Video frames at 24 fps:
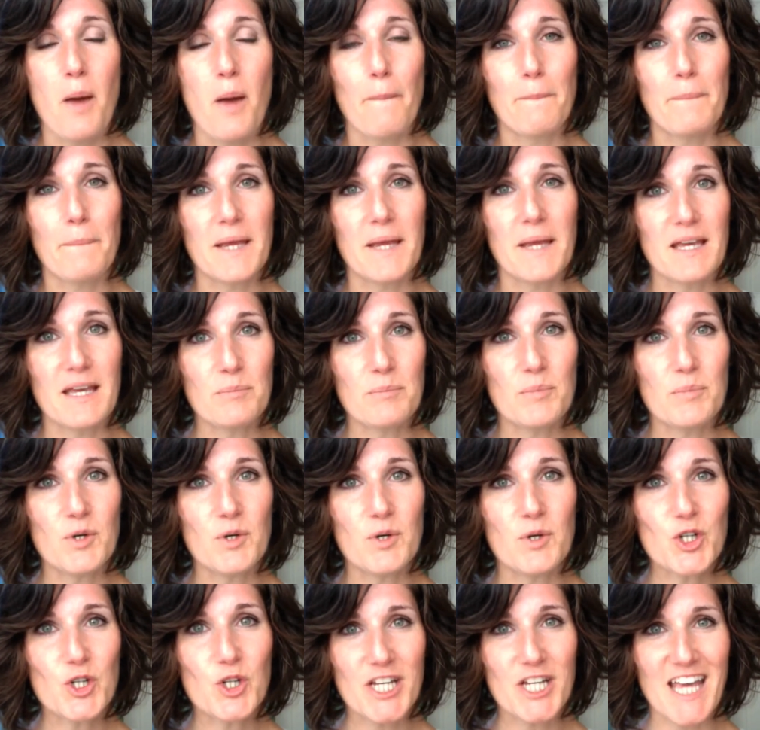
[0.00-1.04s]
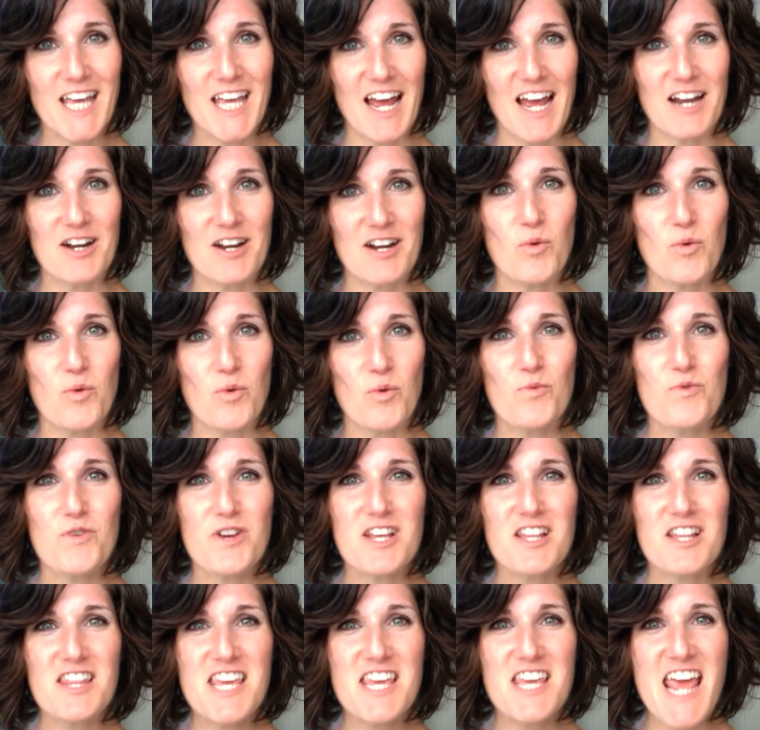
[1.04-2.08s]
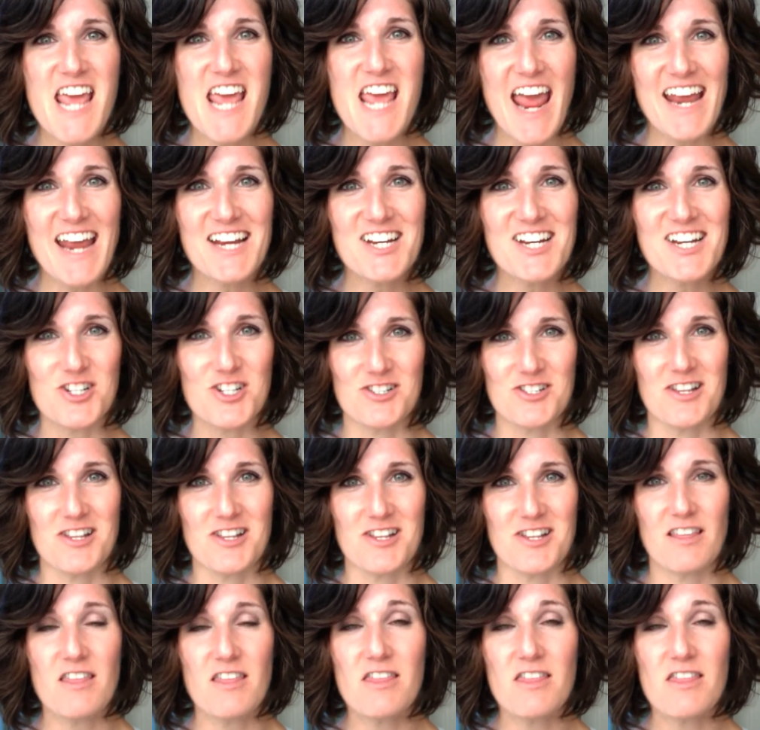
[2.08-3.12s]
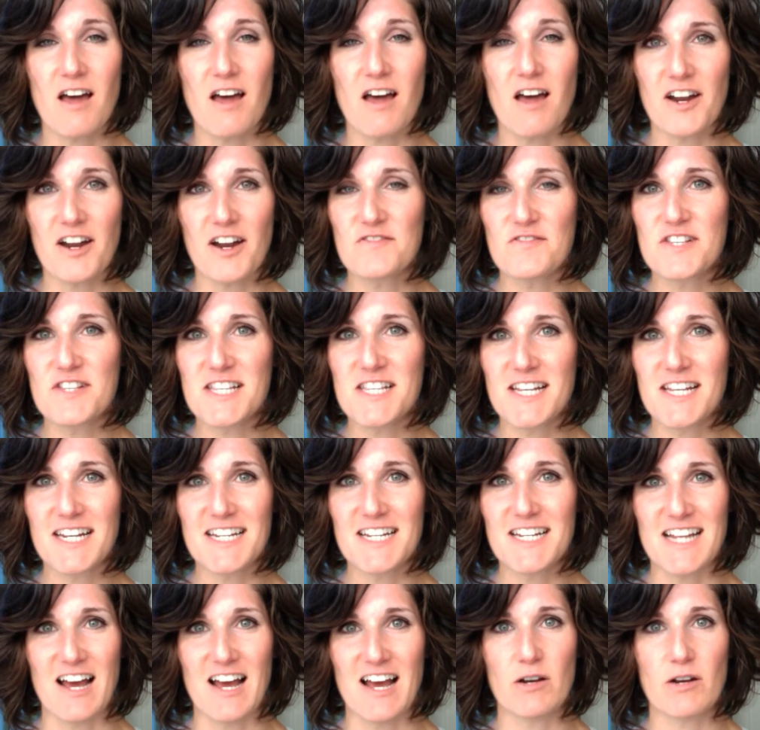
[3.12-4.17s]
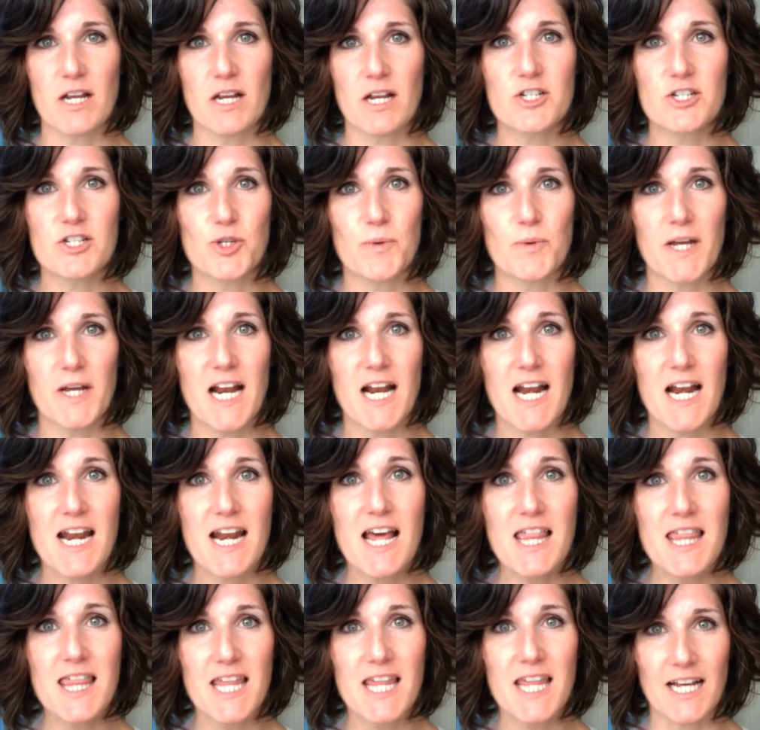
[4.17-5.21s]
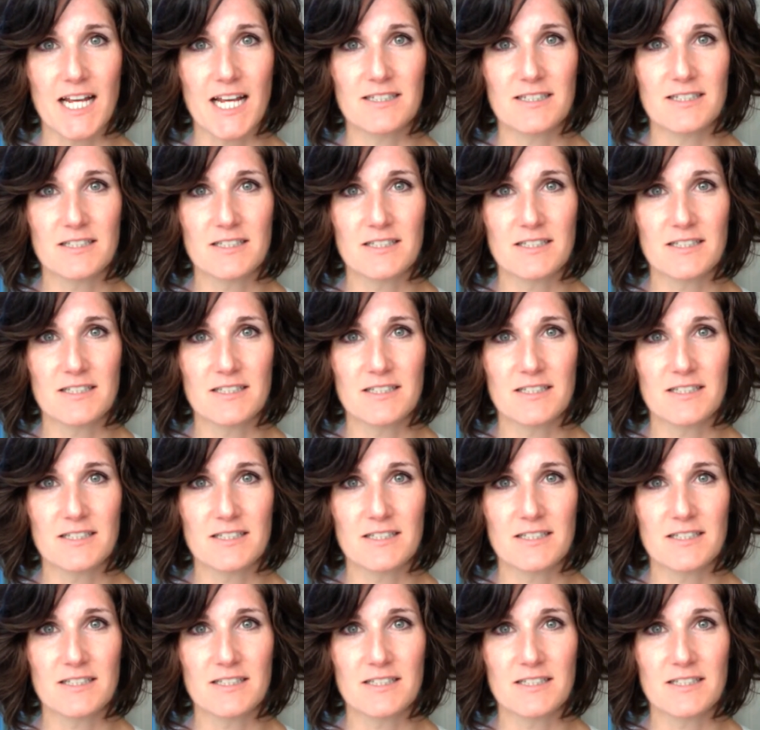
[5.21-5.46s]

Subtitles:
People get really anxious at the thought of sitting down and doing nothing.